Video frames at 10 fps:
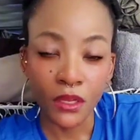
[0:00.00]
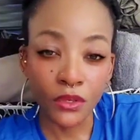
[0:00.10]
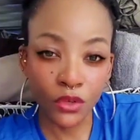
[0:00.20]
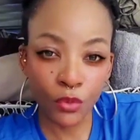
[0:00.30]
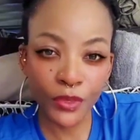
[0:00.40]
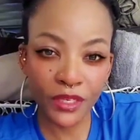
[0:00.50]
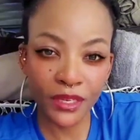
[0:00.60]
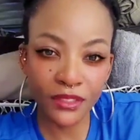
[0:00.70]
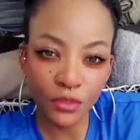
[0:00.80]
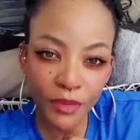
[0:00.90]
Nobody
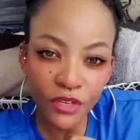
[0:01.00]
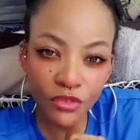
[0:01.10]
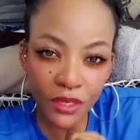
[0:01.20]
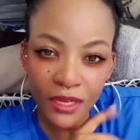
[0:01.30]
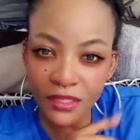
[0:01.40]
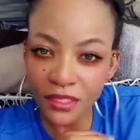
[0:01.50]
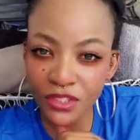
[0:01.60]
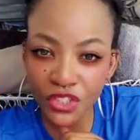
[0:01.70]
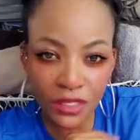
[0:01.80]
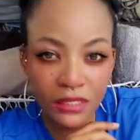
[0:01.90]
gets to patronize
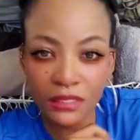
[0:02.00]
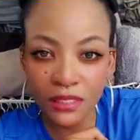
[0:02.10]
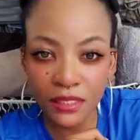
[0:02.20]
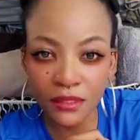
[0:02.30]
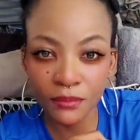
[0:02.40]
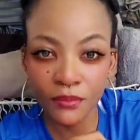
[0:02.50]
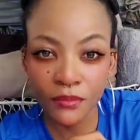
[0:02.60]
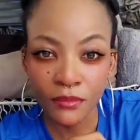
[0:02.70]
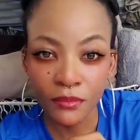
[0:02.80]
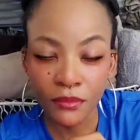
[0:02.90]
Jesus.
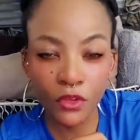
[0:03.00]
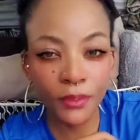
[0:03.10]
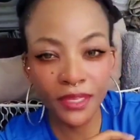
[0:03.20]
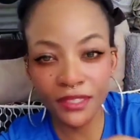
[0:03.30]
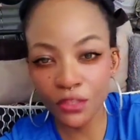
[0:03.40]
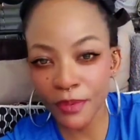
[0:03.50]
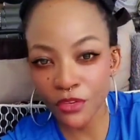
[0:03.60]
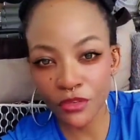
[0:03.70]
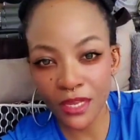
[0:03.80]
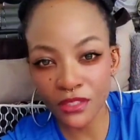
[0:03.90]
Nobody gets to
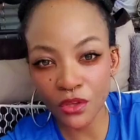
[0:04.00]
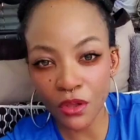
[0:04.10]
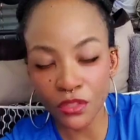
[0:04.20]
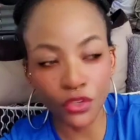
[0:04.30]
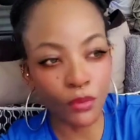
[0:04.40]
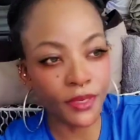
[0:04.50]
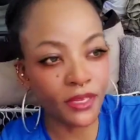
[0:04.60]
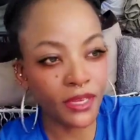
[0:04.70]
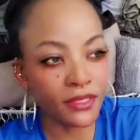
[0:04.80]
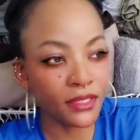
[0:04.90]
patronize God. Nobody
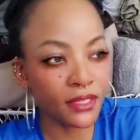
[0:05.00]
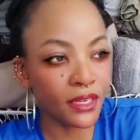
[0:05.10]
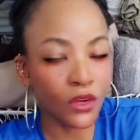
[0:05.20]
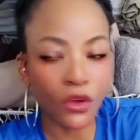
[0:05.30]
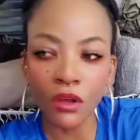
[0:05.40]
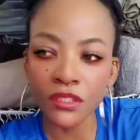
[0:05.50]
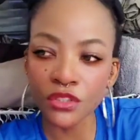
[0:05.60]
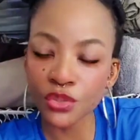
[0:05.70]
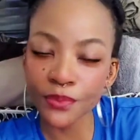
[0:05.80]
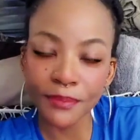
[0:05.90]
gets to get God
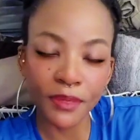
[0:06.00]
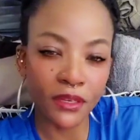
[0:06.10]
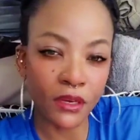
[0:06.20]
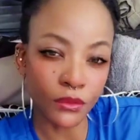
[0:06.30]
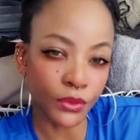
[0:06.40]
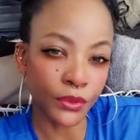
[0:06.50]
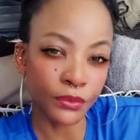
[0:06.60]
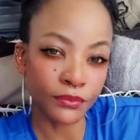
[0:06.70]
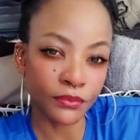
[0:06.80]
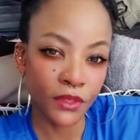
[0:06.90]
sweeping a
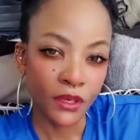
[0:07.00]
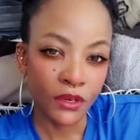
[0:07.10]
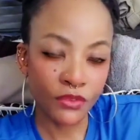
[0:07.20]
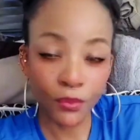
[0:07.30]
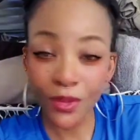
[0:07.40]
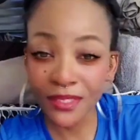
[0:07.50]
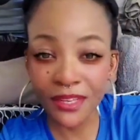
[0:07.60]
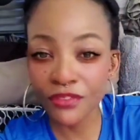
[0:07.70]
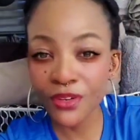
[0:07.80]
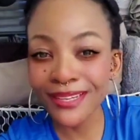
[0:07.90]
room from
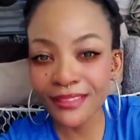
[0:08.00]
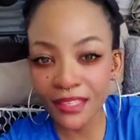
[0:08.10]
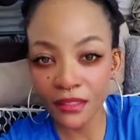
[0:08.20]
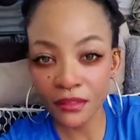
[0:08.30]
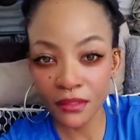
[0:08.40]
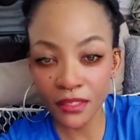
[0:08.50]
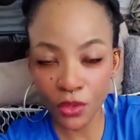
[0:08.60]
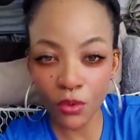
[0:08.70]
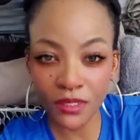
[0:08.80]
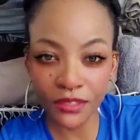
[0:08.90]
whatever in there is
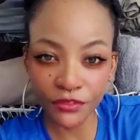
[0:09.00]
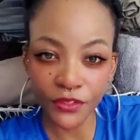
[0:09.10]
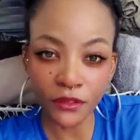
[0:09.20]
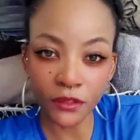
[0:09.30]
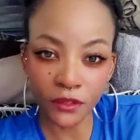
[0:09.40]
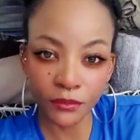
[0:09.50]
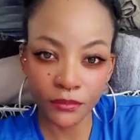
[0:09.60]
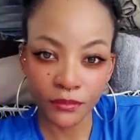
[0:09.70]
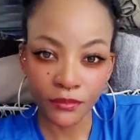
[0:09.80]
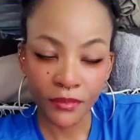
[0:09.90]
causing filth,
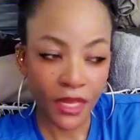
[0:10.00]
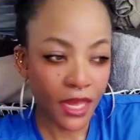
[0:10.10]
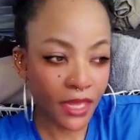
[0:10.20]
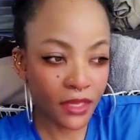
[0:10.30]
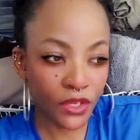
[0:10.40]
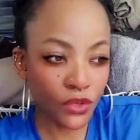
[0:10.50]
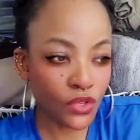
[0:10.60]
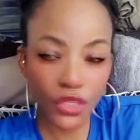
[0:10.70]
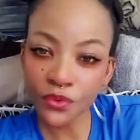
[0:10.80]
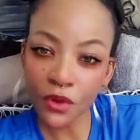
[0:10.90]
and then you
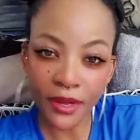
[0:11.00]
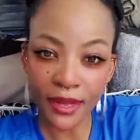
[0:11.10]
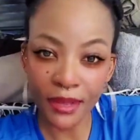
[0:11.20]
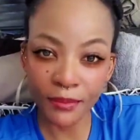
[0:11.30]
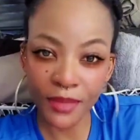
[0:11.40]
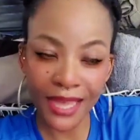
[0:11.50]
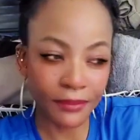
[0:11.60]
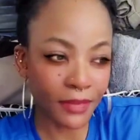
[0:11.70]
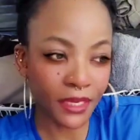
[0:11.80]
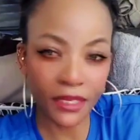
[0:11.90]
just rock up and
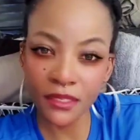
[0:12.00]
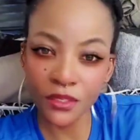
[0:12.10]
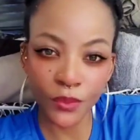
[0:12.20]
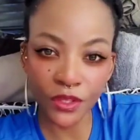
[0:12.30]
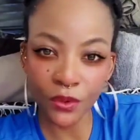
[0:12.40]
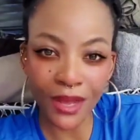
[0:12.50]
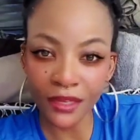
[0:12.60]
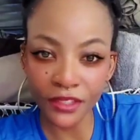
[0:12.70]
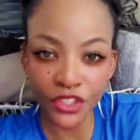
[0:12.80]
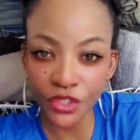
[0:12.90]
muddy it with your
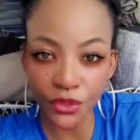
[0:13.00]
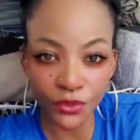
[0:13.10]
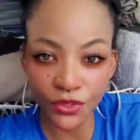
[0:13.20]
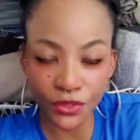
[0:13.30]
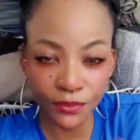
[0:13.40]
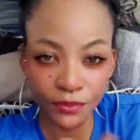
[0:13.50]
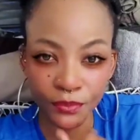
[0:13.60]
ugly shoes.